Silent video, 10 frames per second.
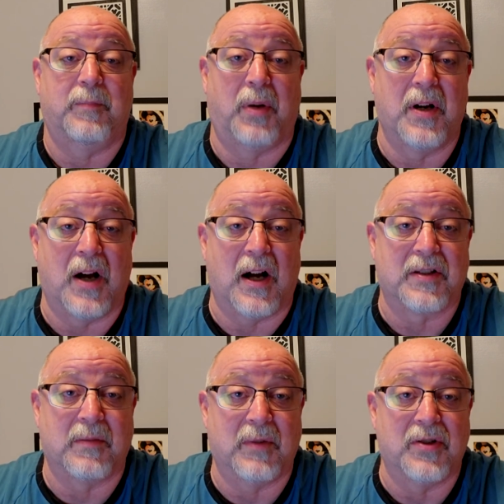Pretty
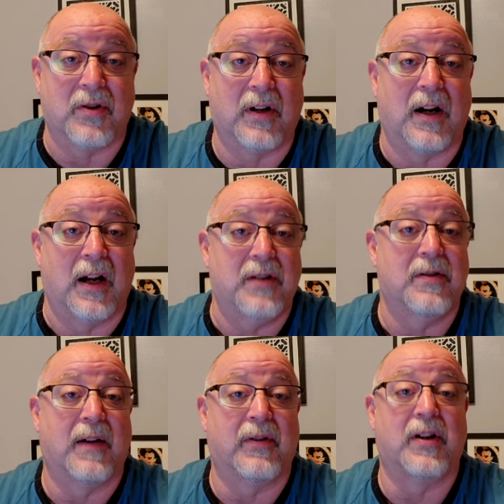awesome resort. I
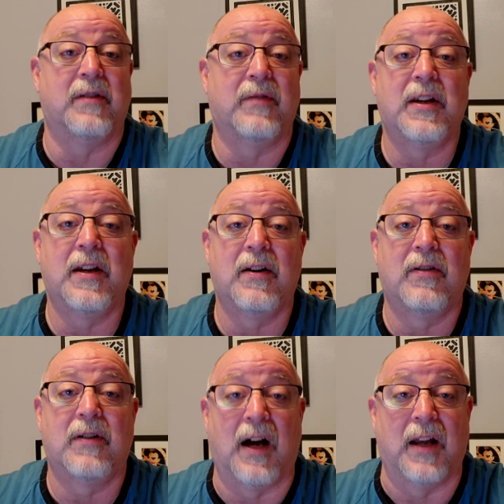do have another
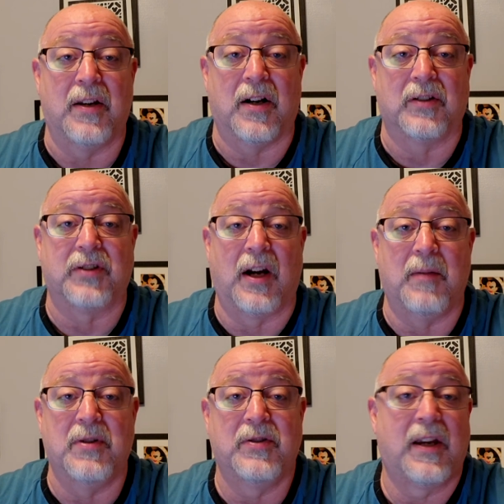video on the All-Star
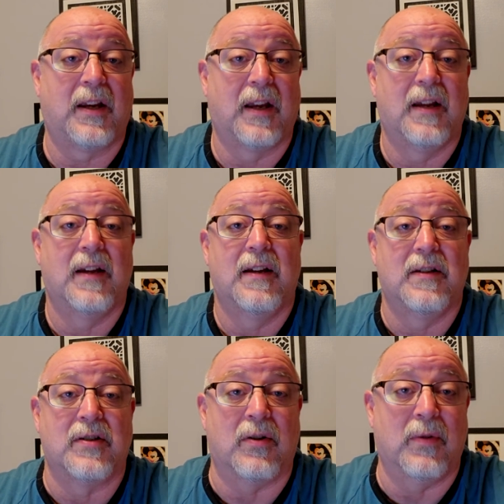Music.
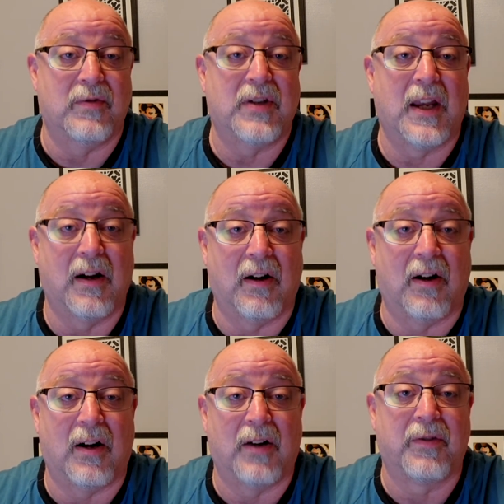So we've stayed at
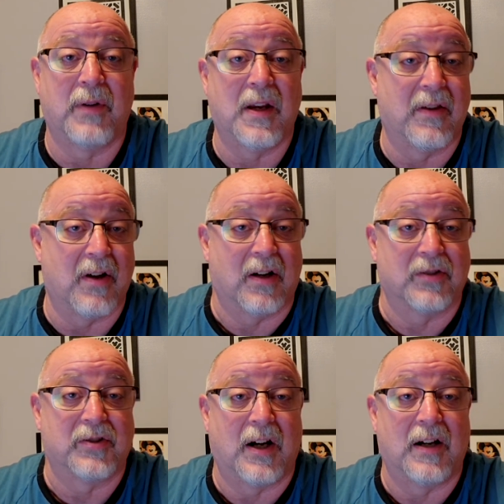all 3 of the
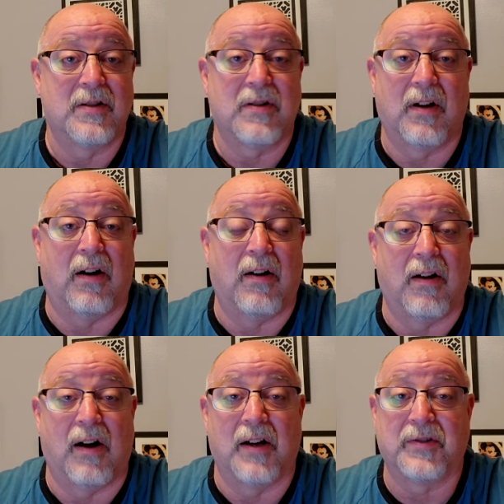All-Stars. All
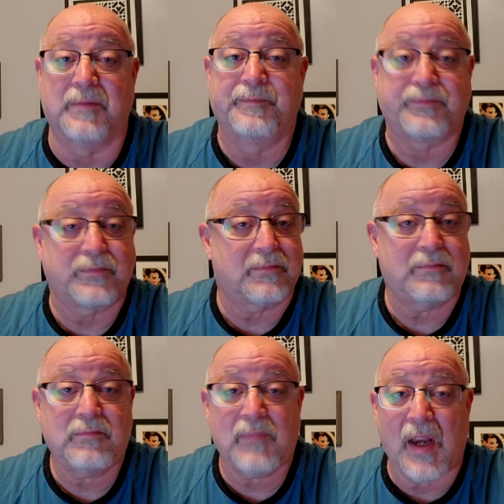awesome.
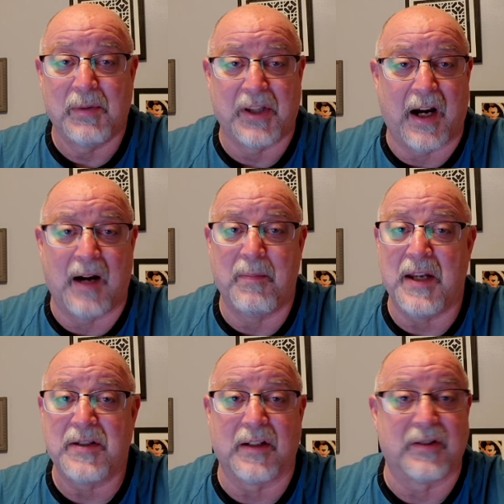But they are
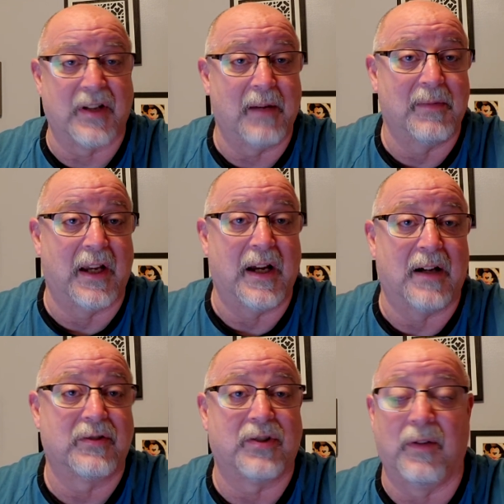basic, same
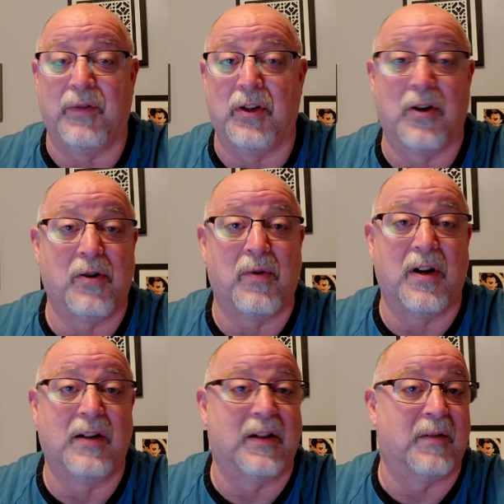layout. So if you go to
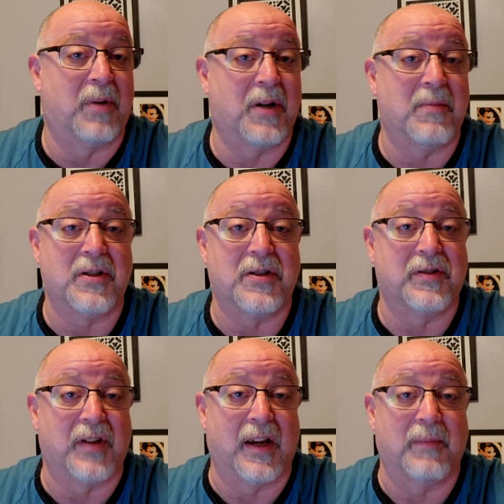one, they're pretty much
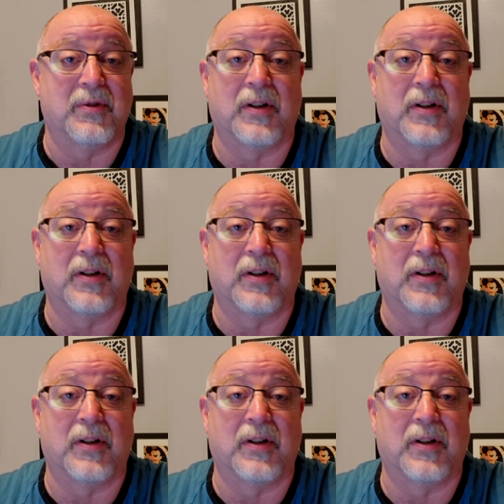the same.